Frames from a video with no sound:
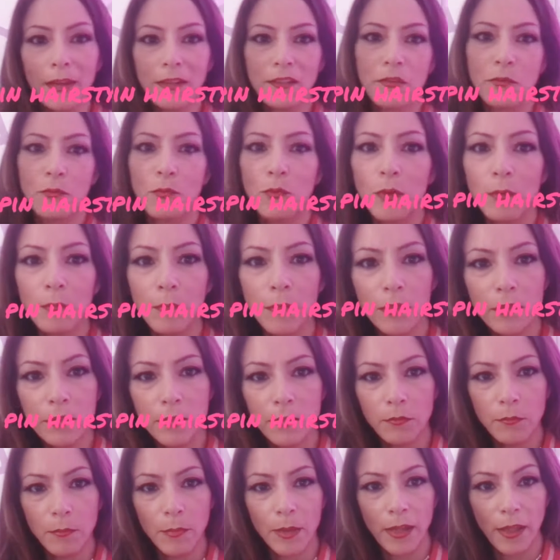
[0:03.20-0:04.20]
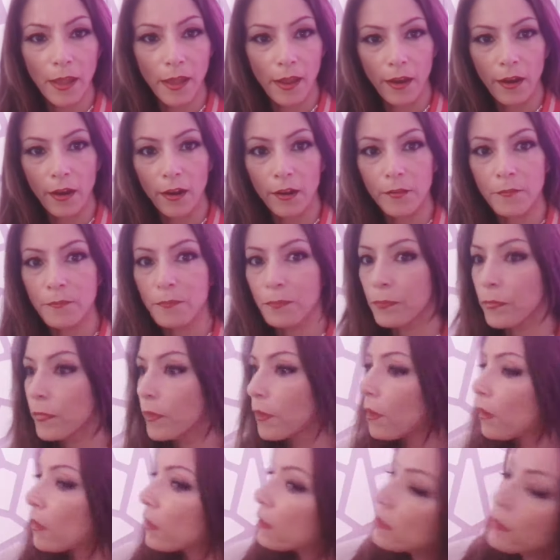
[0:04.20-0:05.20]
to Windmills of My Hair.
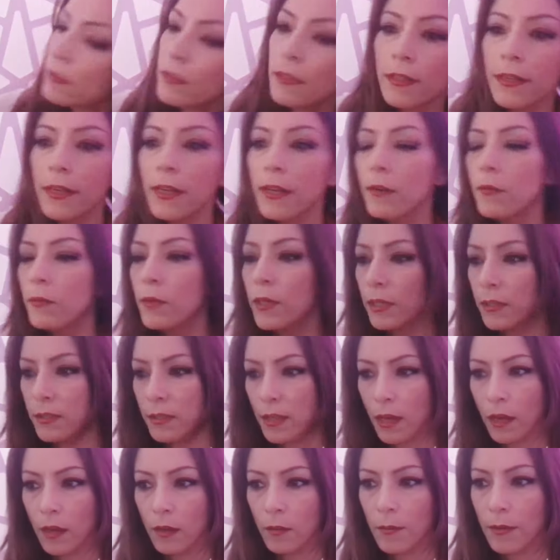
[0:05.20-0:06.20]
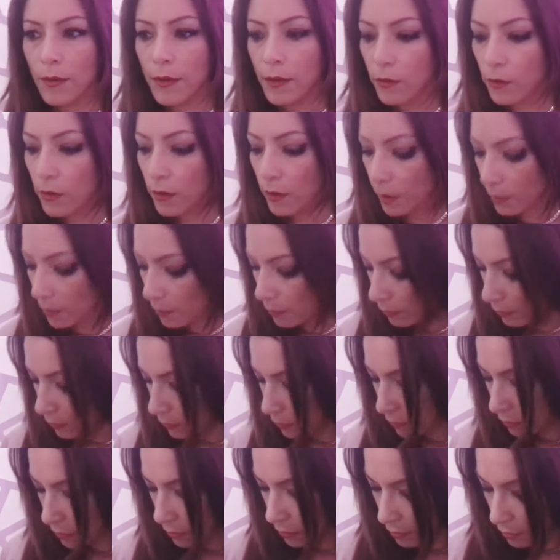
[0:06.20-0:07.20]
Today I want to talk about
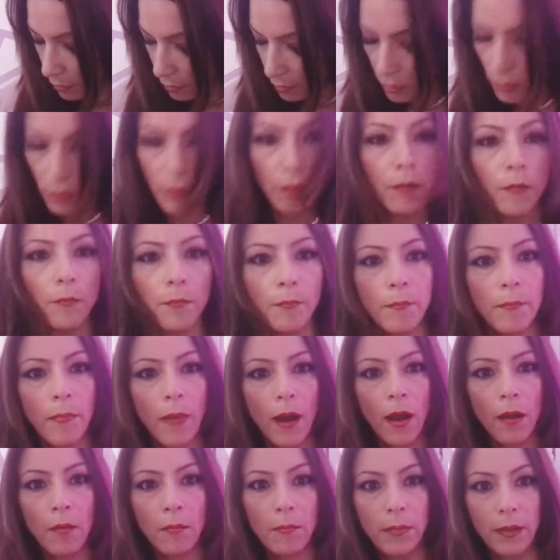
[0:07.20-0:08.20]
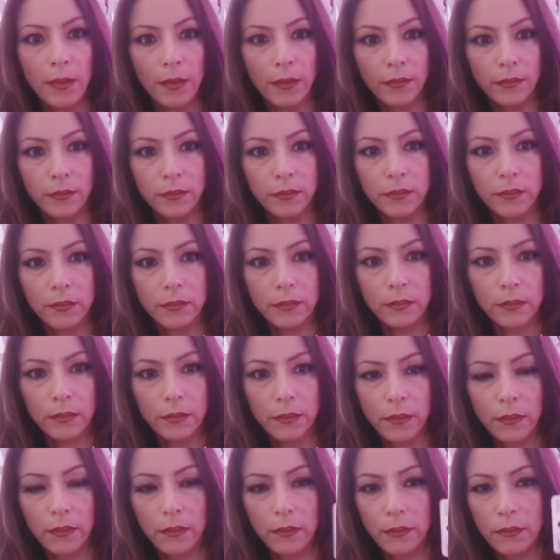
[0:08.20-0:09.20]
bob pins.
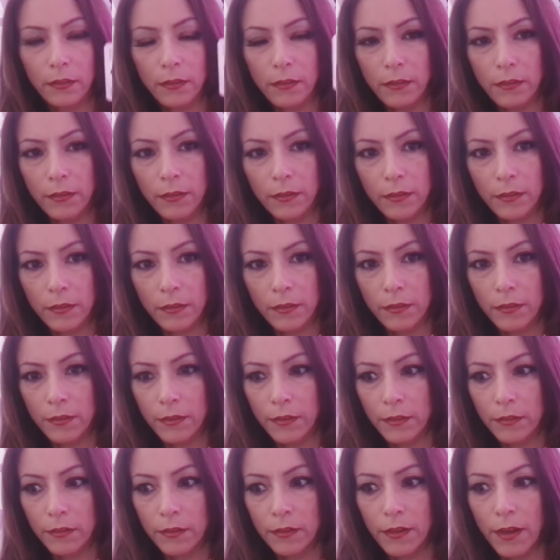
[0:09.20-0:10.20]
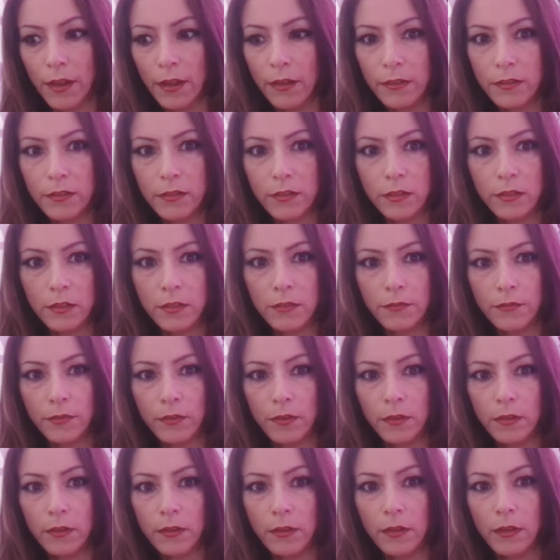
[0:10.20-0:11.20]
They're not just
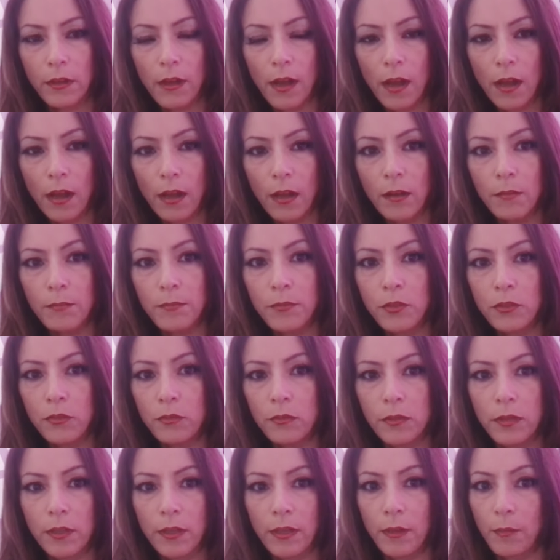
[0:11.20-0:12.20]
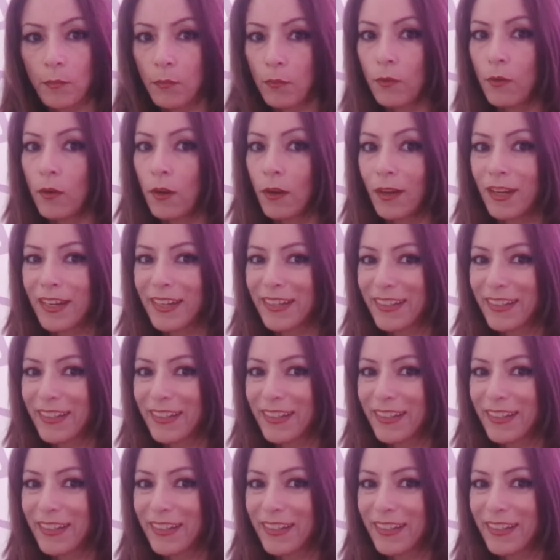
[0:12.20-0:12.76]
for updos anymore.